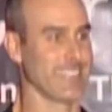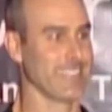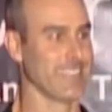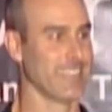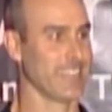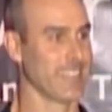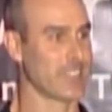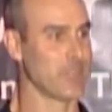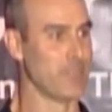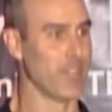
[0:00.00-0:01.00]
talking,
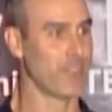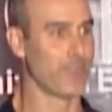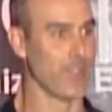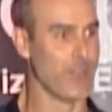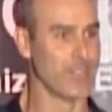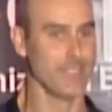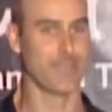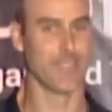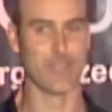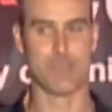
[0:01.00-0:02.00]
he's, he's done the
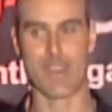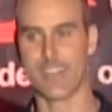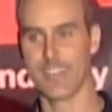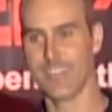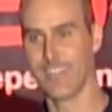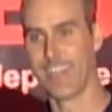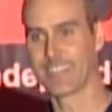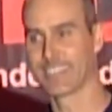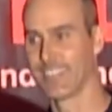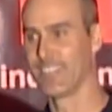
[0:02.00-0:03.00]
TEDx talks, he's
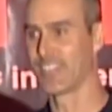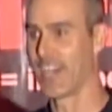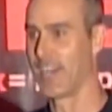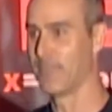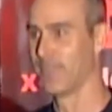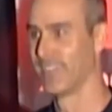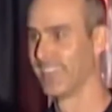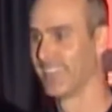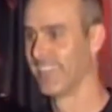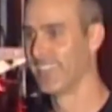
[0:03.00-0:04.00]
He's
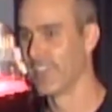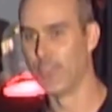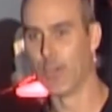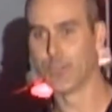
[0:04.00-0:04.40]
always got